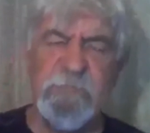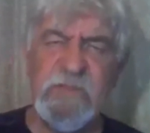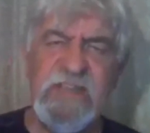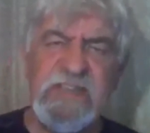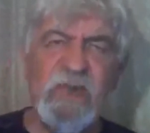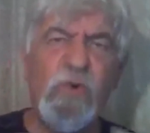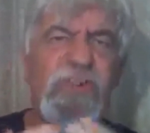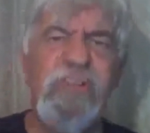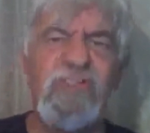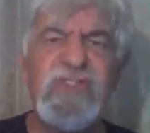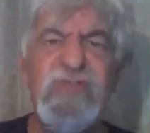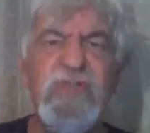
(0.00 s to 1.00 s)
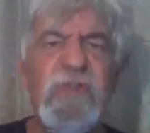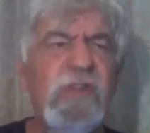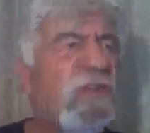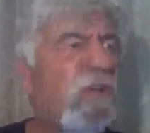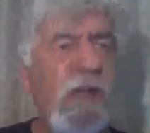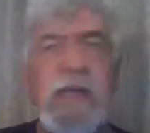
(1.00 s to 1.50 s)
He's calling us to,
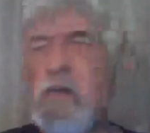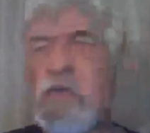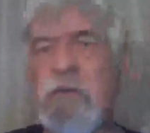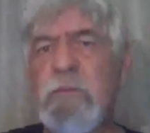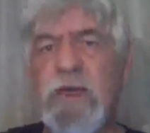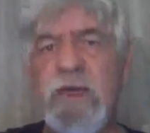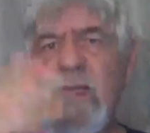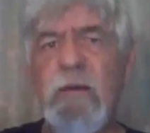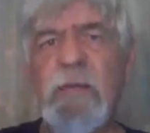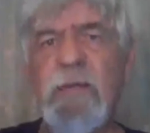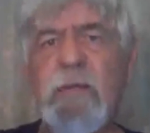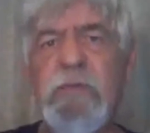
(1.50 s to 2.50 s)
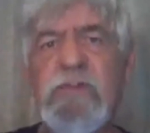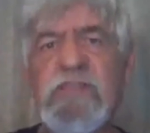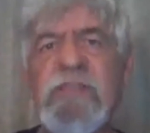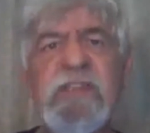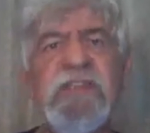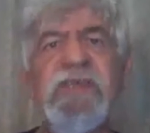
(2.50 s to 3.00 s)
and we I don't know how many people are
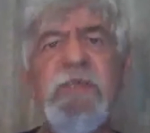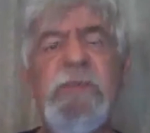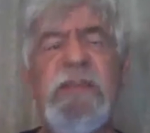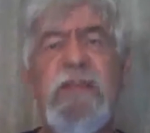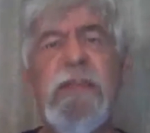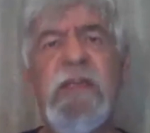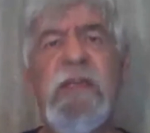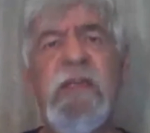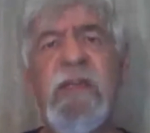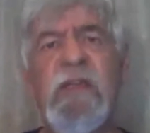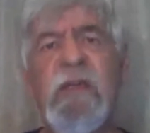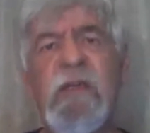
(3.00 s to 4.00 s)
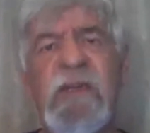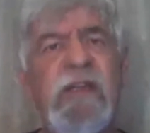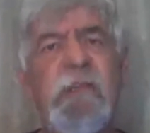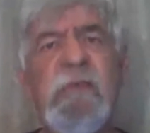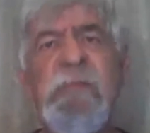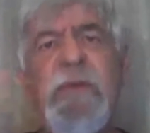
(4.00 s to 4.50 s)
listening this evening, but, and how
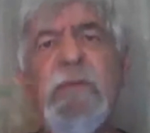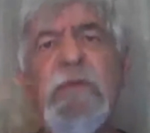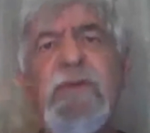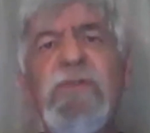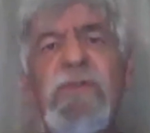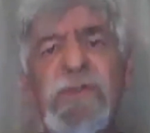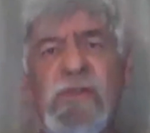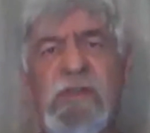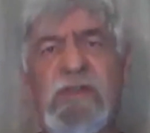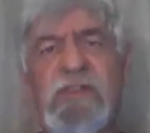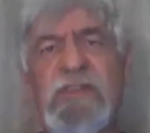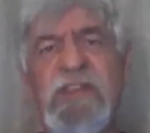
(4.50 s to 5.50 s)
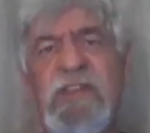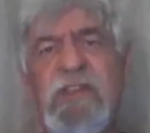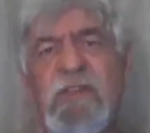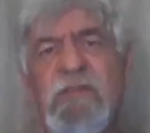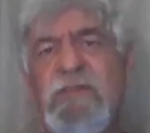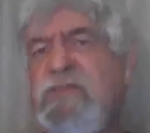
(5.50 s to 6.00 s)
many people will look and see,
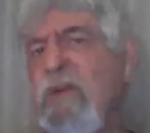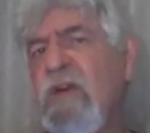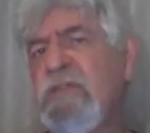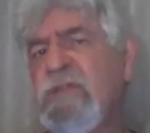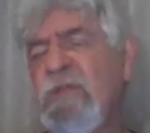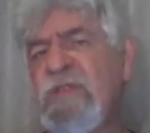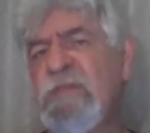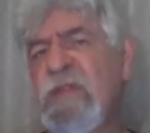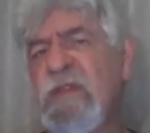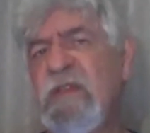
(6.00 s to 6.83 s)
view afterwards, but